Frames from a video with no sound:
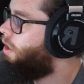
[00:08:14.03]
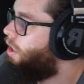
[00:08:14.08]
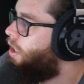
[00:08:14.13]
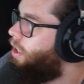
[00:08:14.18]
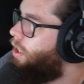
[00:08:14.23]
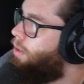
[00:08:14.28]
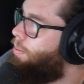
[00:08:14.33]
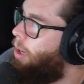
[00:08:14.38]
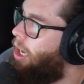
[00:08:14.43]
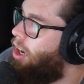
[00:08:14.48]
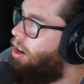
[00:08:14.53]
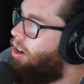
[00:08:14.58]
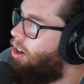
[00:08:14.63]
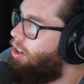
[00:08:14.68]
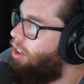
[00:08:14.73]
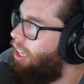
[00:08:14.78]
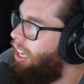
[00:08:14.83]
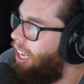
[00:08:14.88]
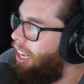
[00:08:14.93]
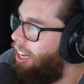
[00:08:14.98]
She spent
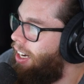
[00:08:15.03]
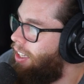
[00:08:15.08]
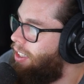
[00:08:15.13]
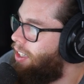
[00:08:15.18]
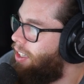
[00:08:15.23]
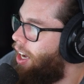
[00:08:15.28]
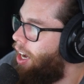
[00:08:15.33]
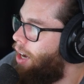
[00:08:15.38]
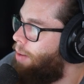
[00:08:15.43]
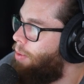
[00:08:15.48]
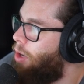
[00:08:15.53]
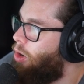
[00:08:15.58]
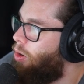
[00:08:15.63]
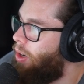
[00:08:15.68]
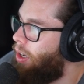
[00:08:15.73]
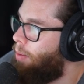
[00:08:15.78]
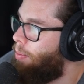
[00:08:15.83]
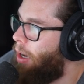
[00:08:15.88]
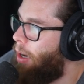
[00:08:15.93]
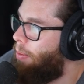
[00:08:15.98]
hardly any time
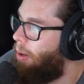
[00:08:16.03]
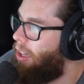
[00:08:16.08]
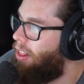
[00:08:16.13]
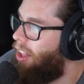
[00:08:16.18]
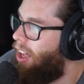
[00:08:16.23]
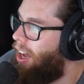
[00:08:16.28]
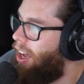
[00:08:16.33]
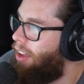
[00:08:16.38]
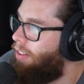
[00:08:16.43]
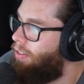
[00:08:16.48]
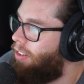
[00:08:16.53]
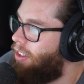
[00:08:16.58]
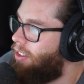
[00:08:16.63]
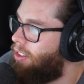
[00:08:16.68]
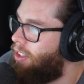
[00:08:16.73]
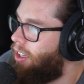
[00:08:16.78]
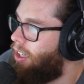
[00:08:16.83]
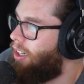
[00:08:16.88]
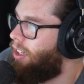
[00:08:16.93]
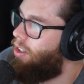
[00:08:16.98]
knowing about my life, he
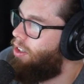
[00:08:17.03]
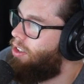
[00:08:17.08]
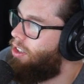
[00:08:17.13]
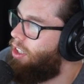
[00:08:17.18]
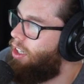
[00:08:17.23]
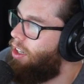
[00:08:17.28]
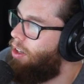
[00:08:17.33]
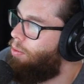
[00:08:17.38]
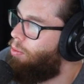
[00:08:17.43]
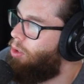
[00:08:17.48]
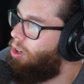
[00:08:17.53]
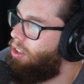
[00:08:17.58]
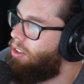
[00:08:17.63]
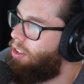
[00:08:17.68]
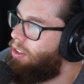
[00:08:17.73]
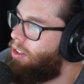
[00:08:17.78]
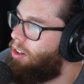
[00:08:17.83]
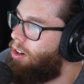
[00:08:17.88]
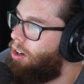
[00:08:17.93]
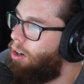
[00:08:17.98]
said. She didn't want
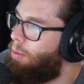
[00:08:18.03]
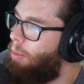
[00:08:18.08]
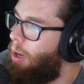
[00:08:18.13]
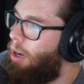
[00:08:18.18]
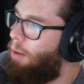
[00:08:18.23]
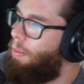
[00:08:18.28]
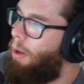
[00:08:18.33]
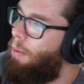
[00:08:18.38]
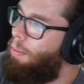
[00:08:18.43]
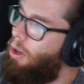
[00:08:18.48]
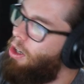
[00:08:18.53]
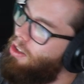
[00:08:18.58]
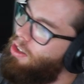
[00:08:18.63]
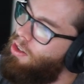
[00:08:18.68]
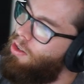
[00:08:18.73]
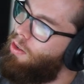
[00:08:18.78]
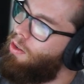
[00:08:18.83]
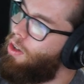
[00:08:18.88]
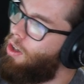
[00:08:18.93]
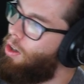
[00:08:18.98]
to talk about my
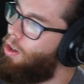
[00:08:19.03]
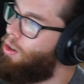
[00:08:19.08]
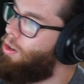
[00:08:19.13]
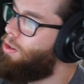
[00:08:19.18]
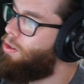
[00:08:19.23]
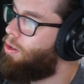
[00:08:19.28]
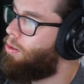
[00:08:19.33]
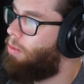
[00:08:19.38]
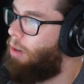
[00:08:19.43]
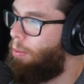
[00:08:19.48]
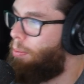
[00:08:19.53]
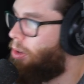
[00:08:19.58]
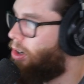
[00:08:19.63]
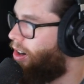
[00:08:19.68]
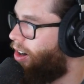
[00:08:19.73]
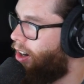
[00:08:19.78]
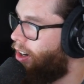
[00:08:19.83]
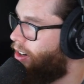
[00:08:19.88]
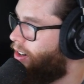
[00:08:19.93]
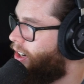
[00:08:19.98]
personal goals or my
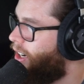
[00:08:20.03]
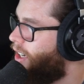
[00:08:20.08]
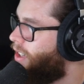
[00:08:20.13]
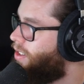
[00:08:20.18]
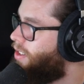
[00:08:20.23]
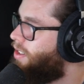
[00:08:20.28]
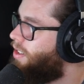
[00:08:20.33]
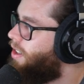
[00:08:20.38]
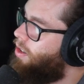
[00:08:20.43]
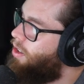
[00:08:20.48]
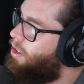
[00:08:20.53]
progress.